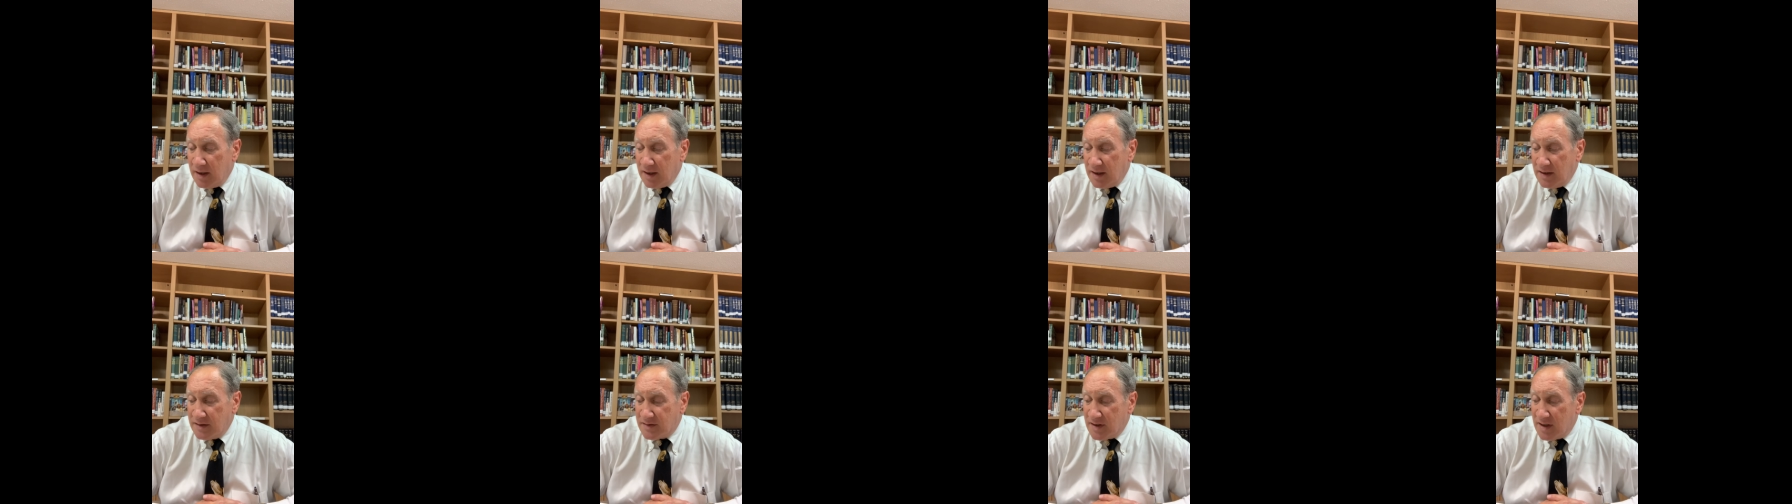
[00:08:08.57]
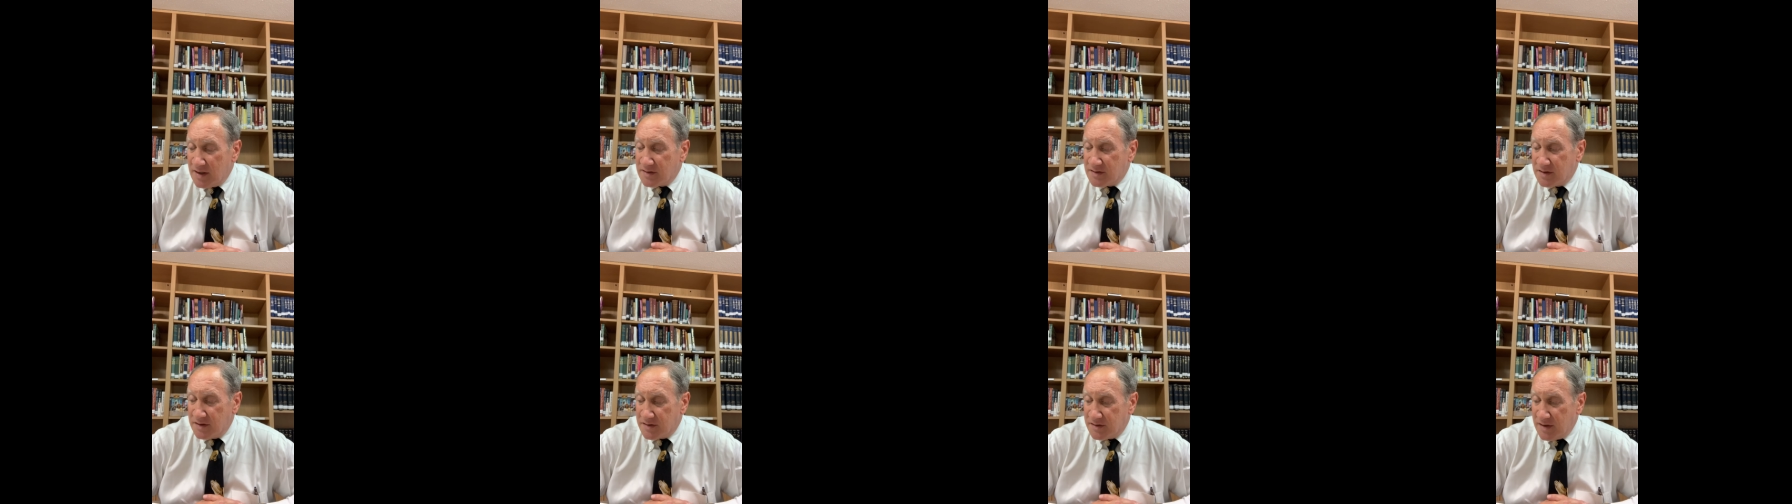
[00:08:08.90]
He
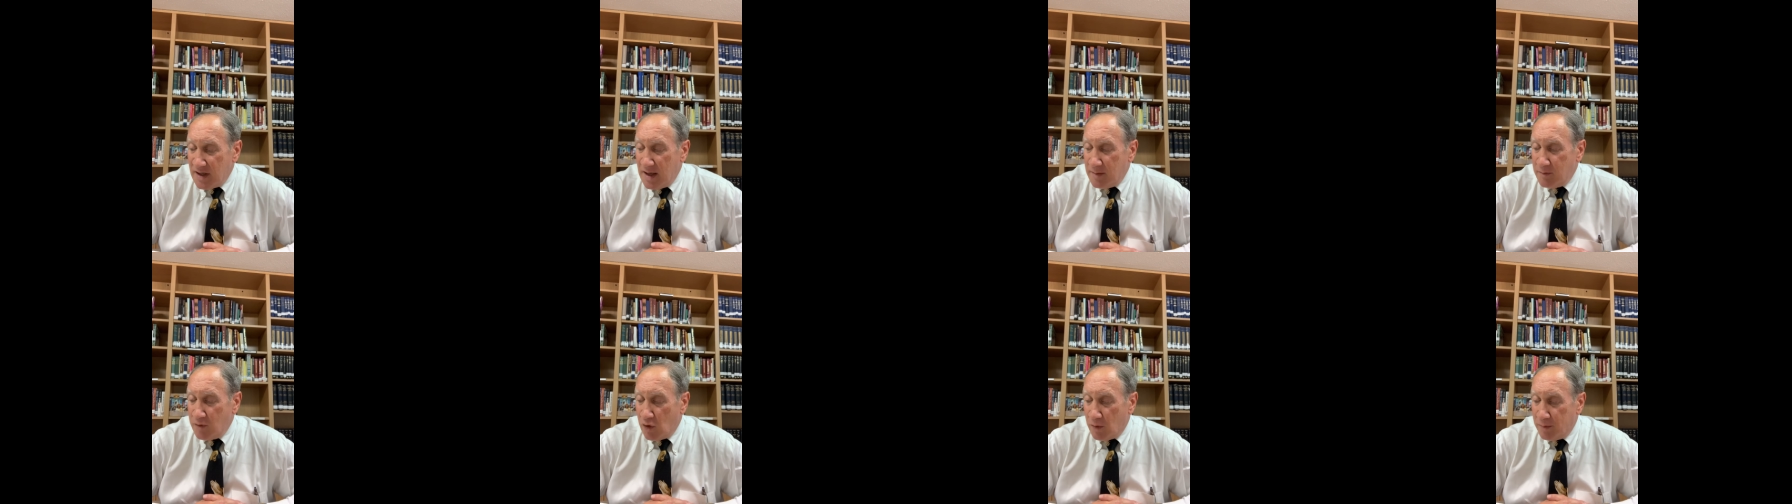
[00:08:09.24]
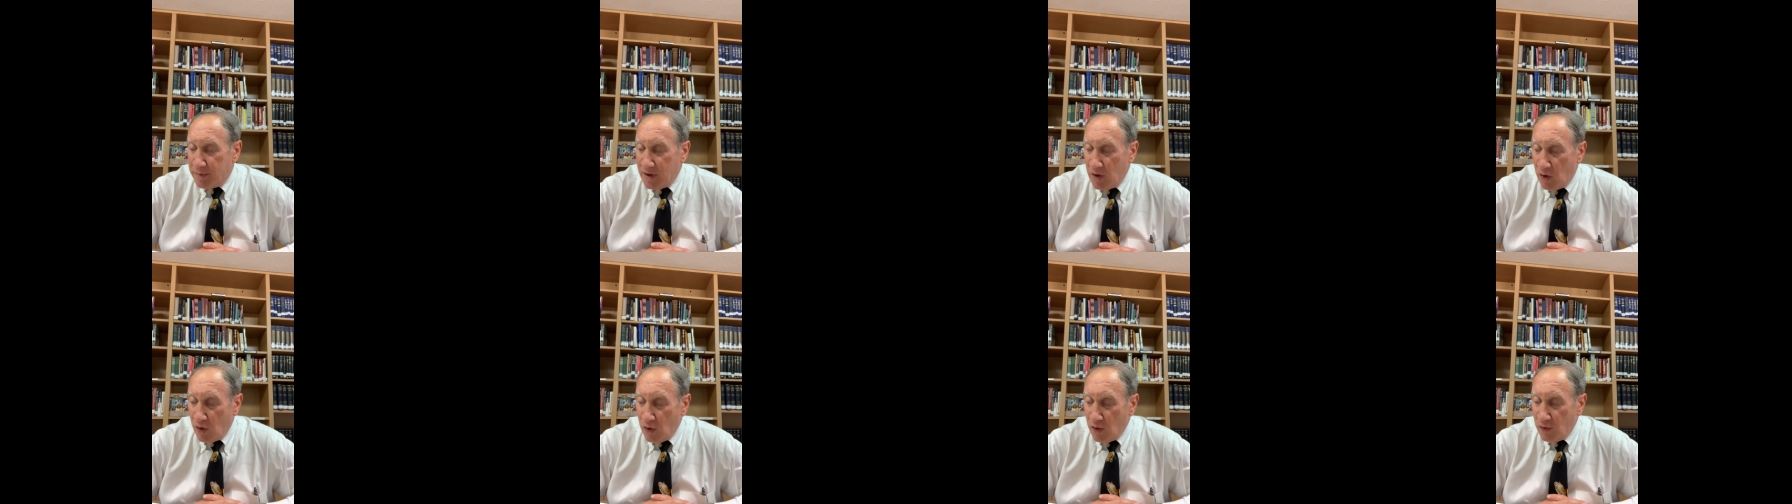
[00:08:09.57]
says to Samuel,
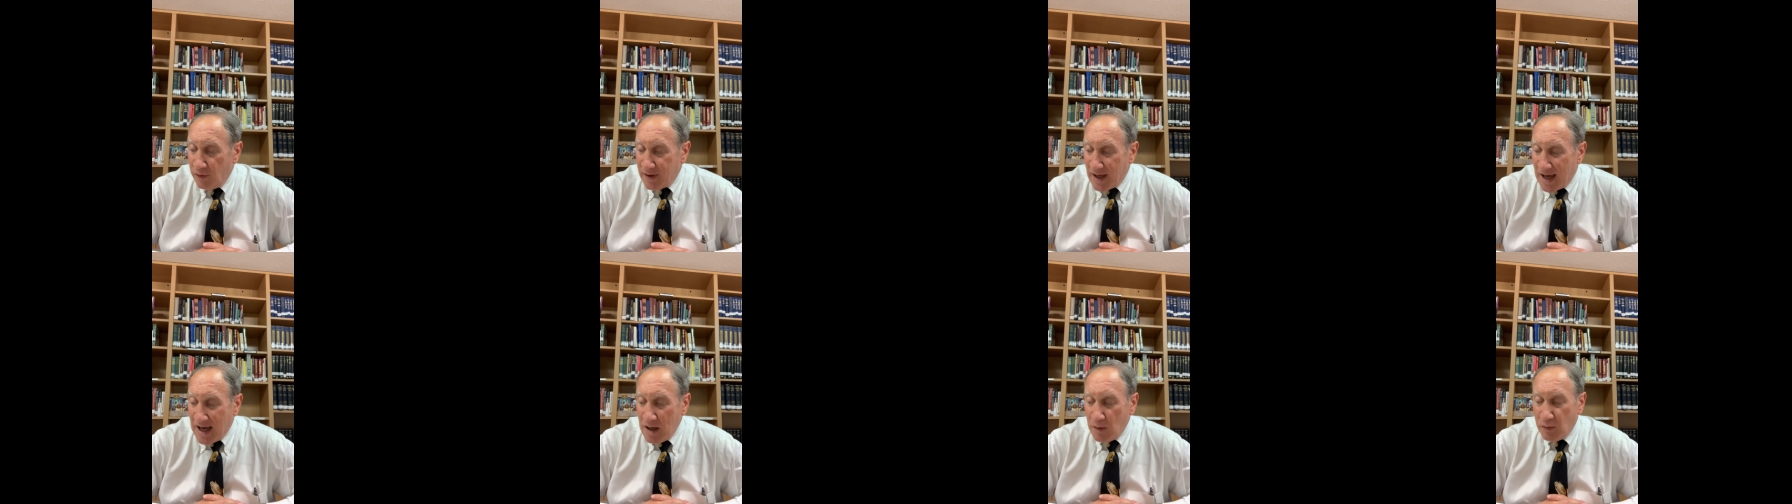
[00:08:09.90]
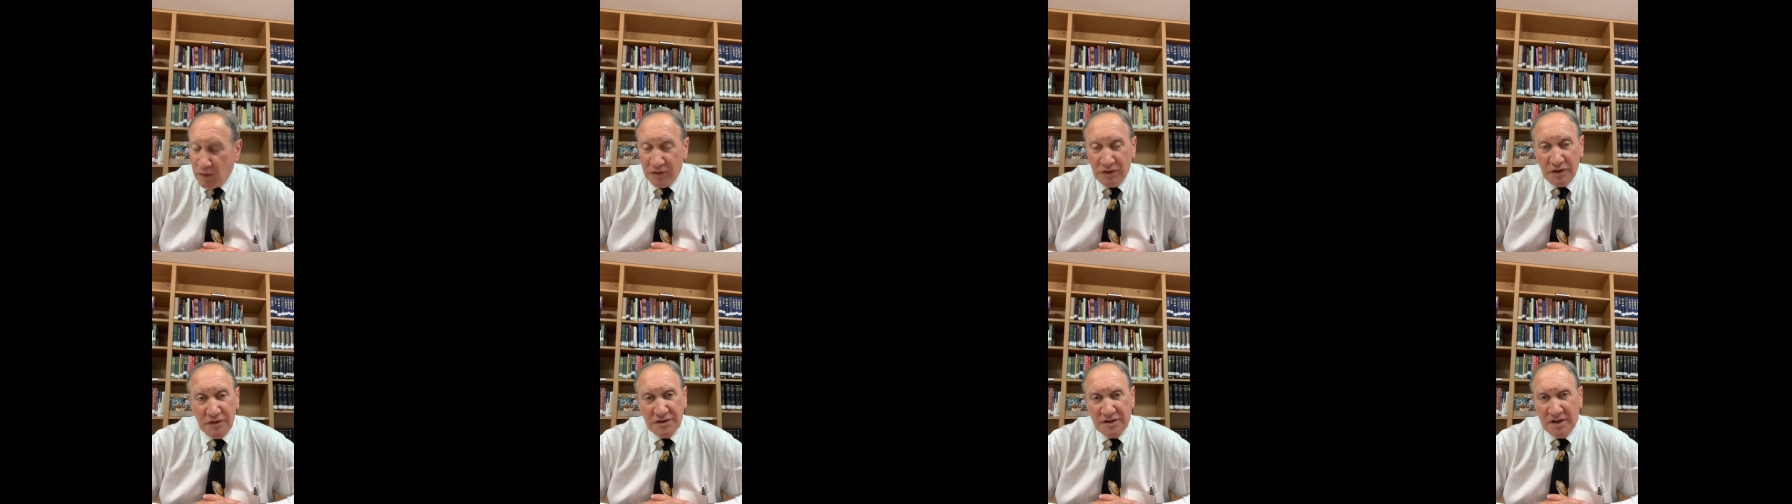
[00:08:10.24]
Behold, I
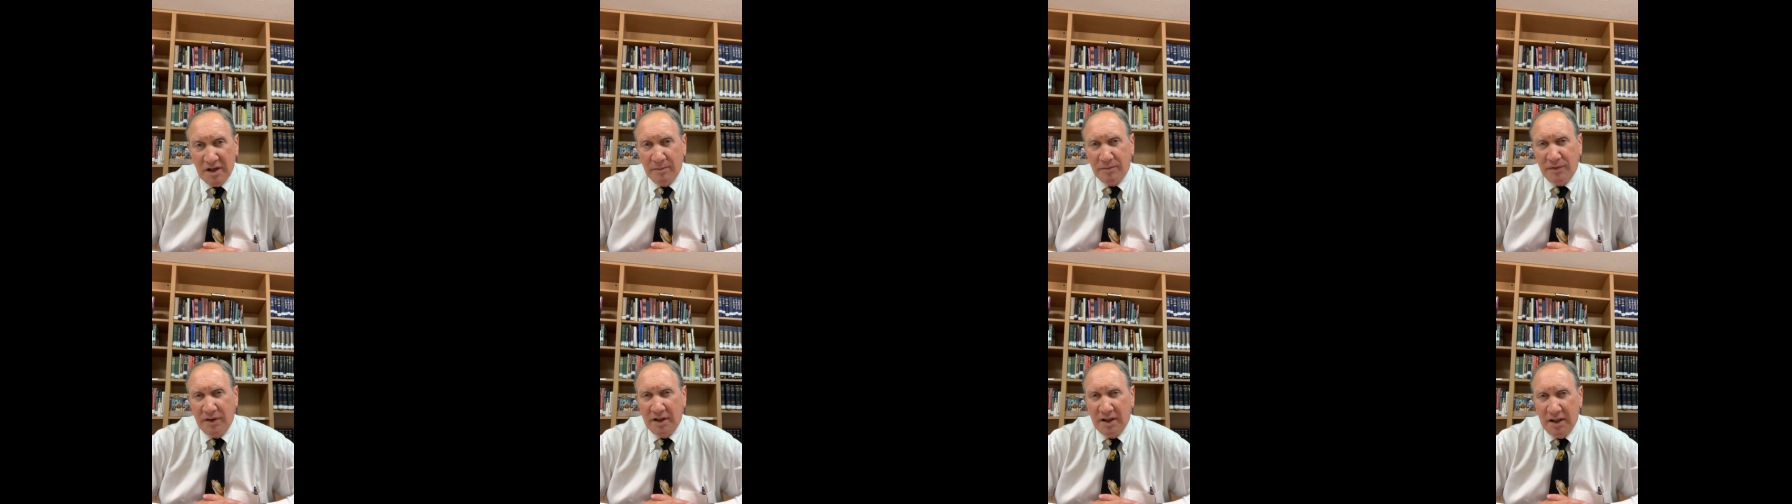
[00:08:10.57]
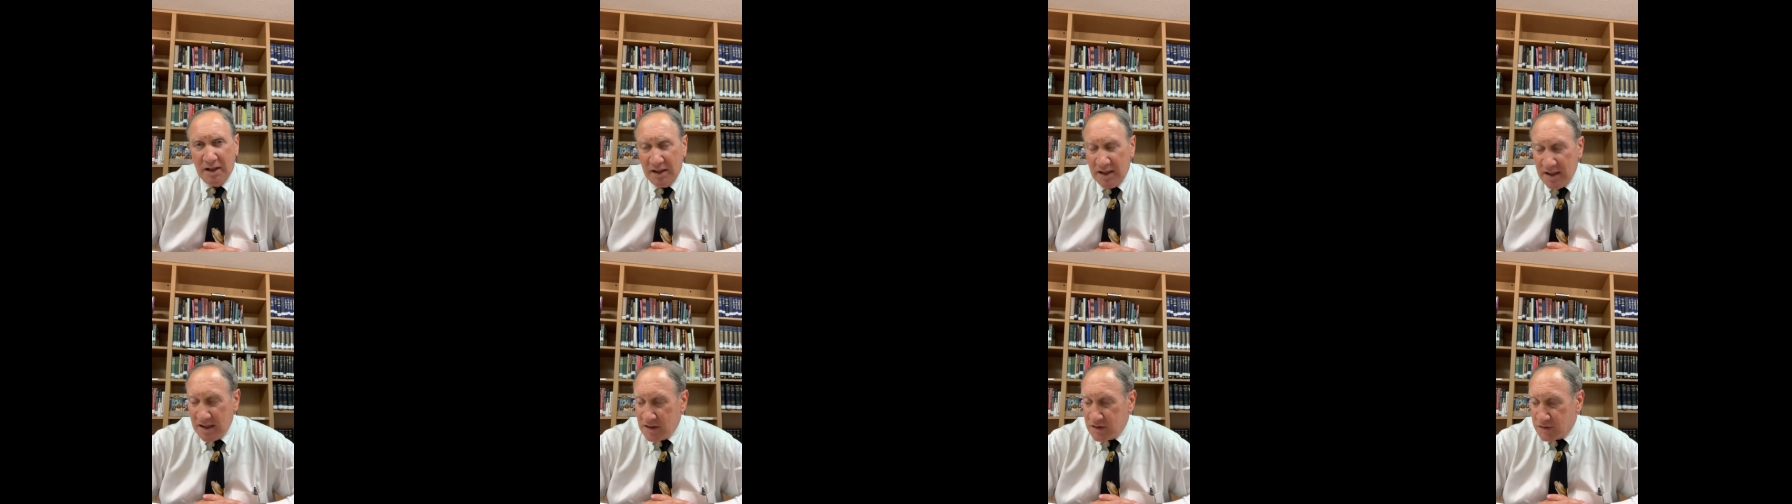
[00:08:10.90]
will do something
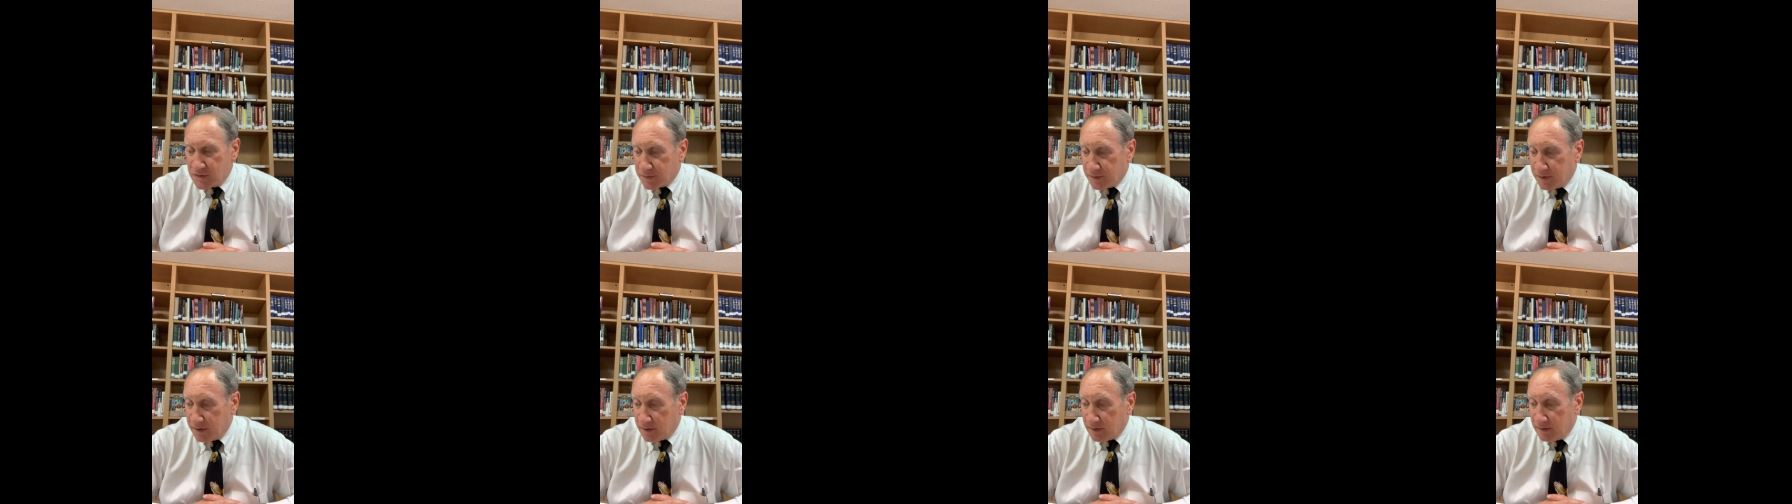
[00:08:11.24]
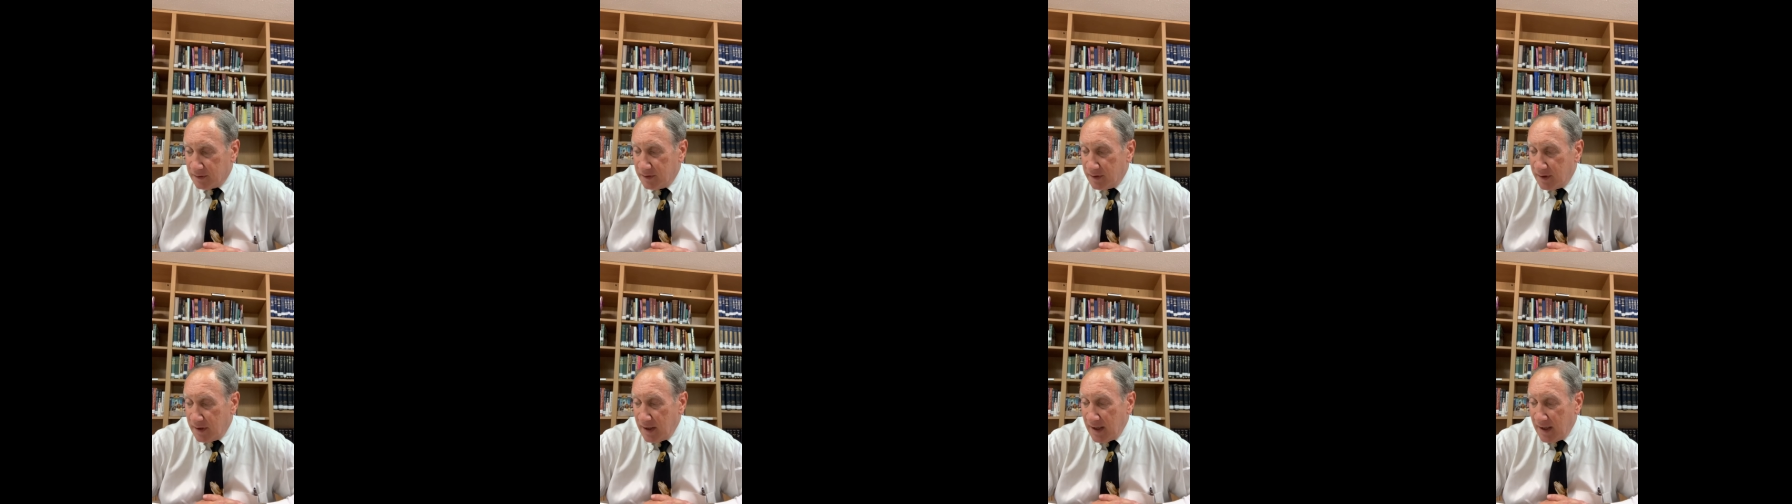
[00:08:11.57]
in Israel